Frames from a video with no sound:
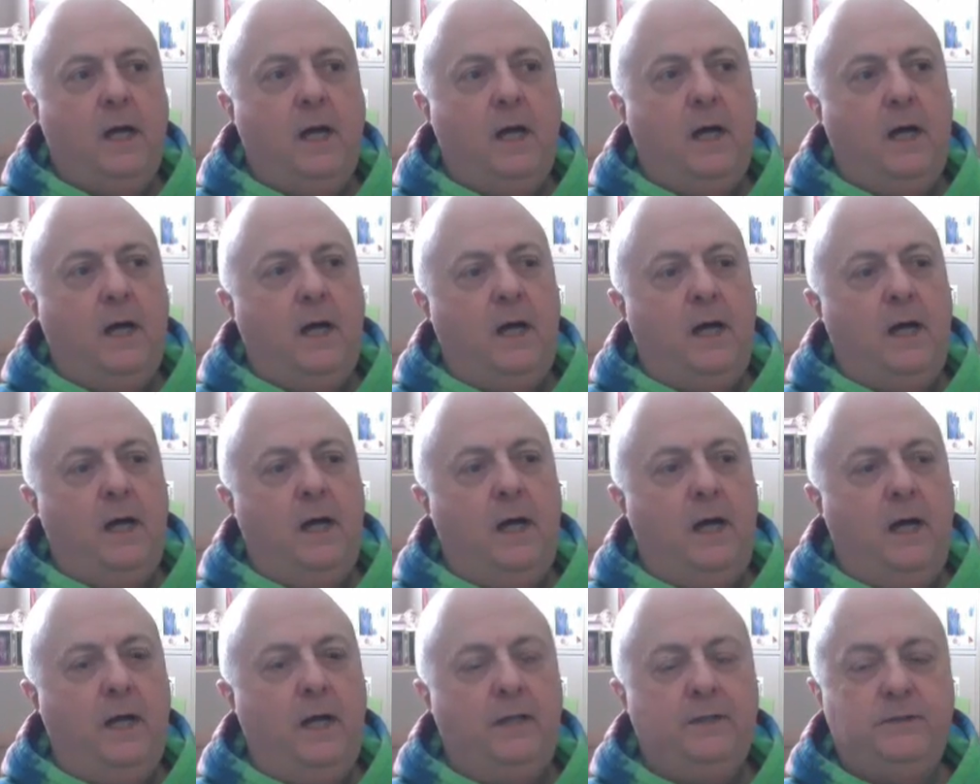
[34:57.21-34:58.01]

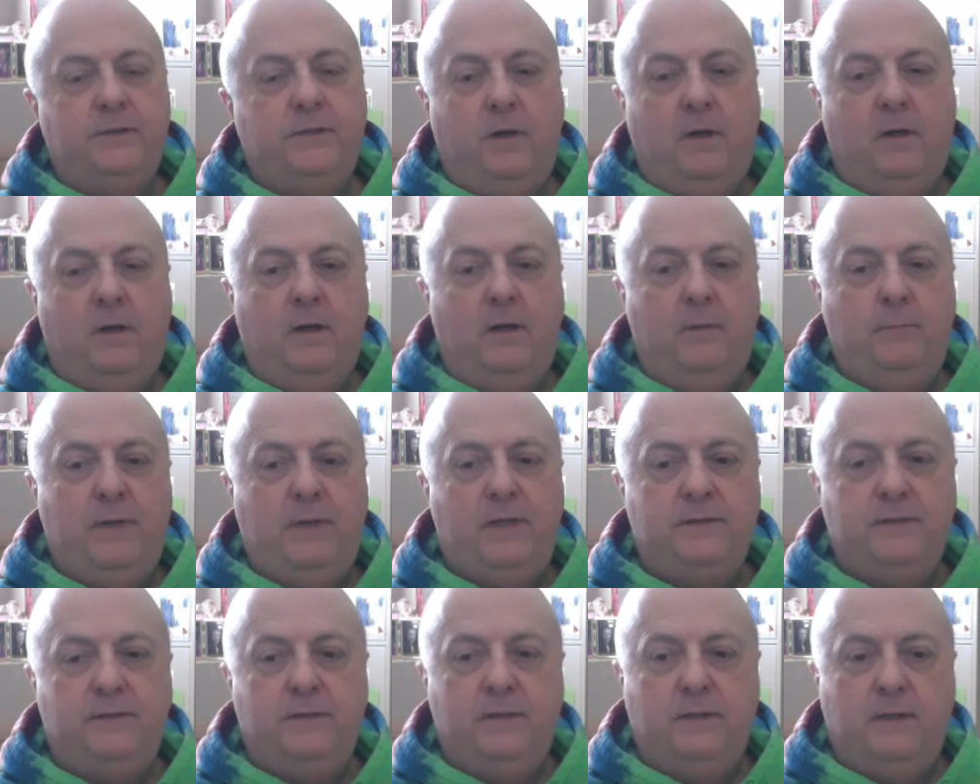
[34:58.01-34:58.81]
I started a
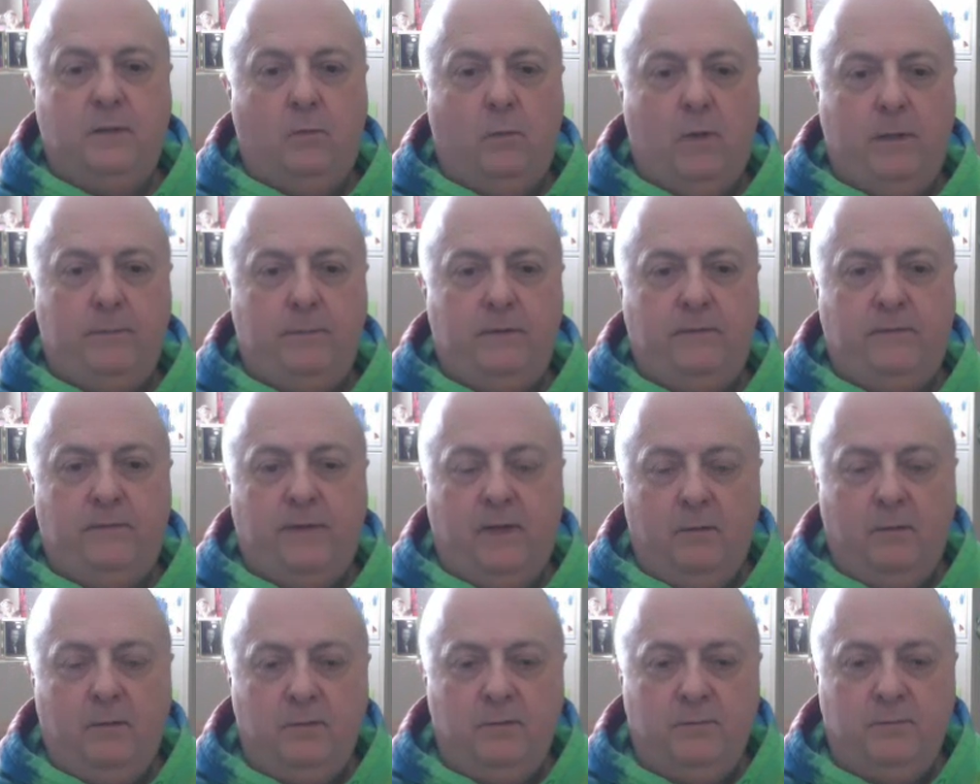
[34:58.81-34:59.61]
business, a web
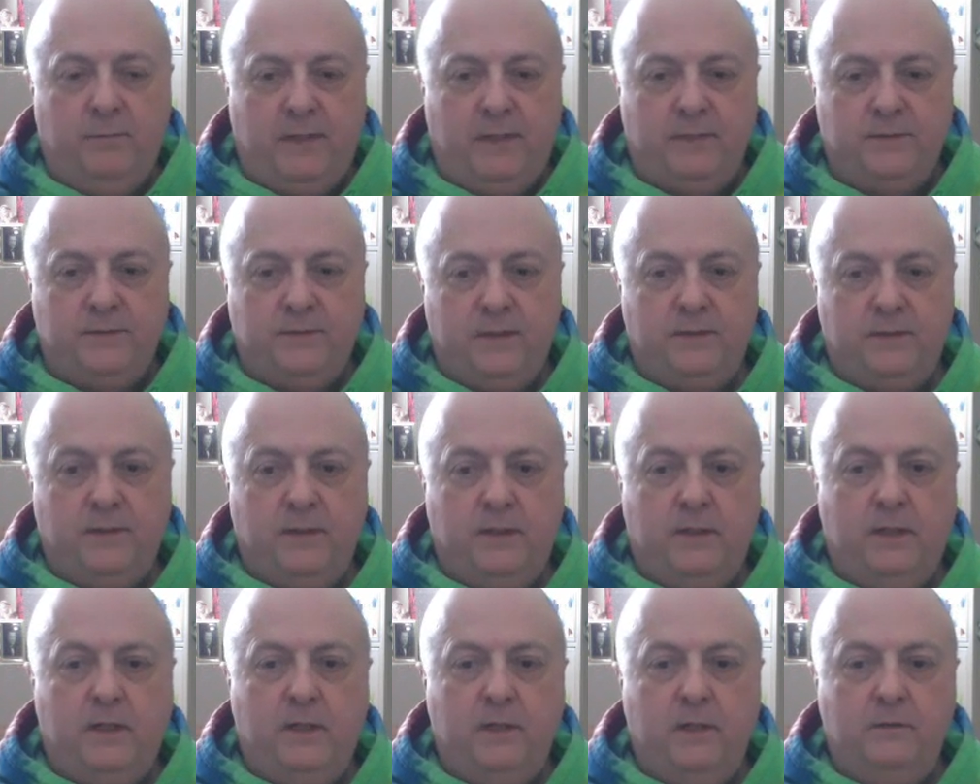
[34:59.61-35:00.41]
development business
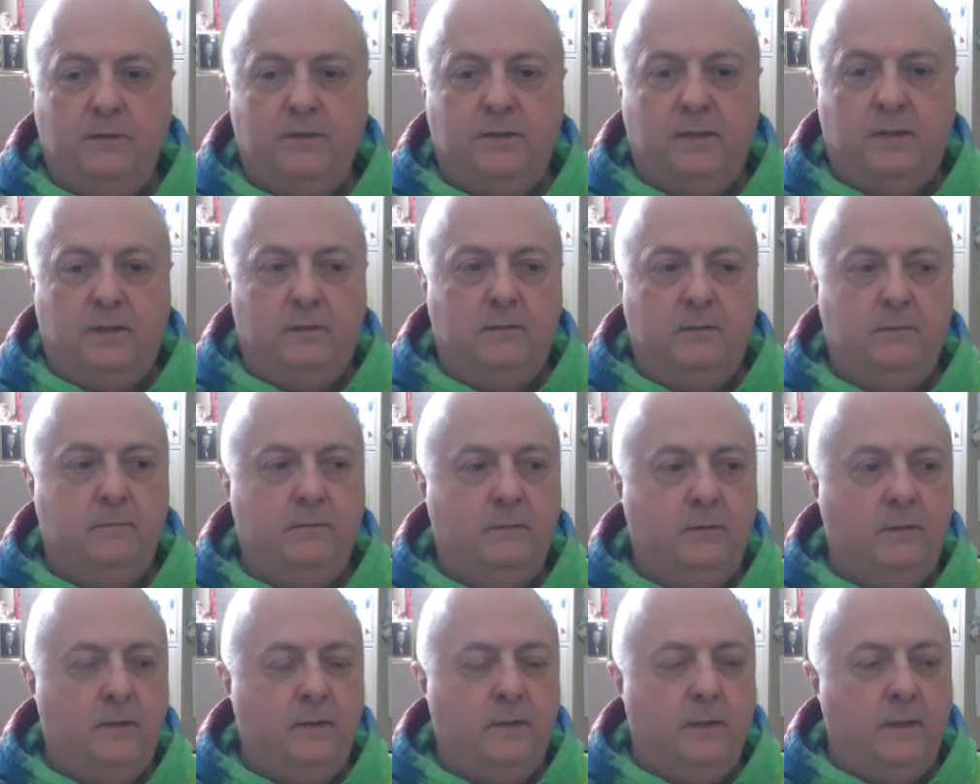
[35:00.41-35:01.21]
in Houston
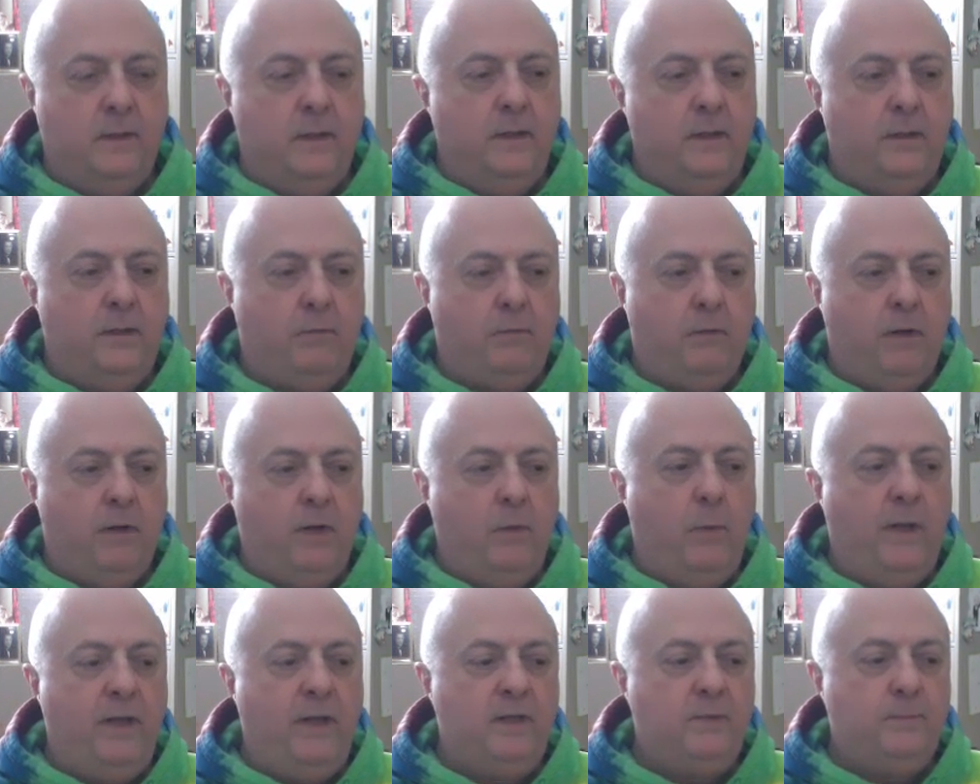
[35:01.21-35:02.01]
3
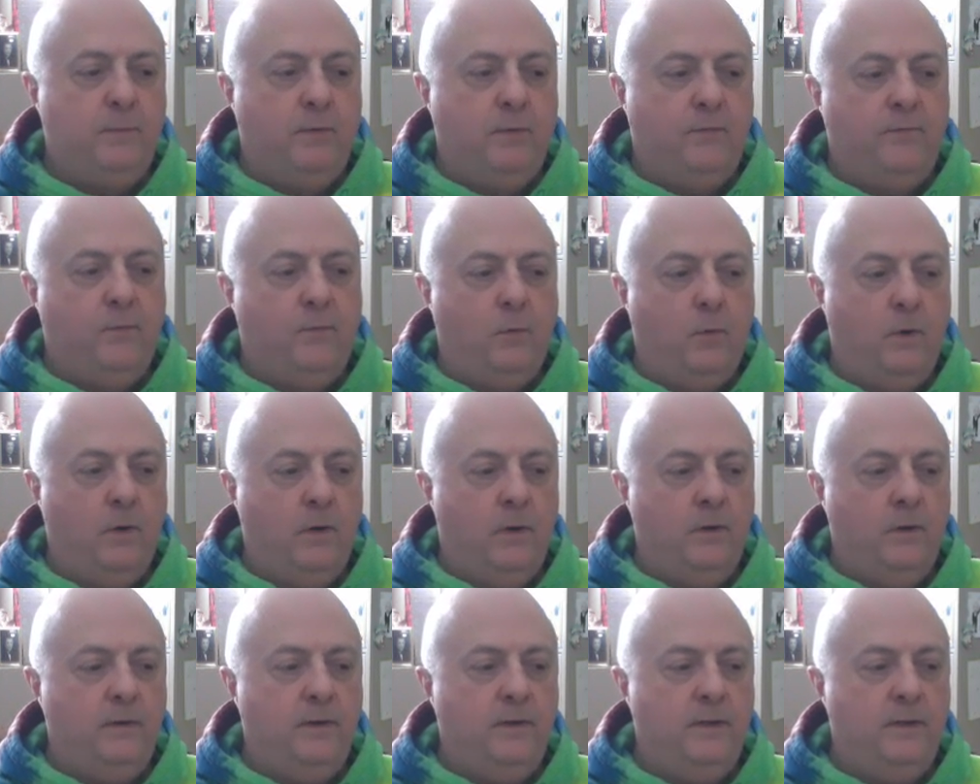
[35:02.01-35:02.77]
weeks before the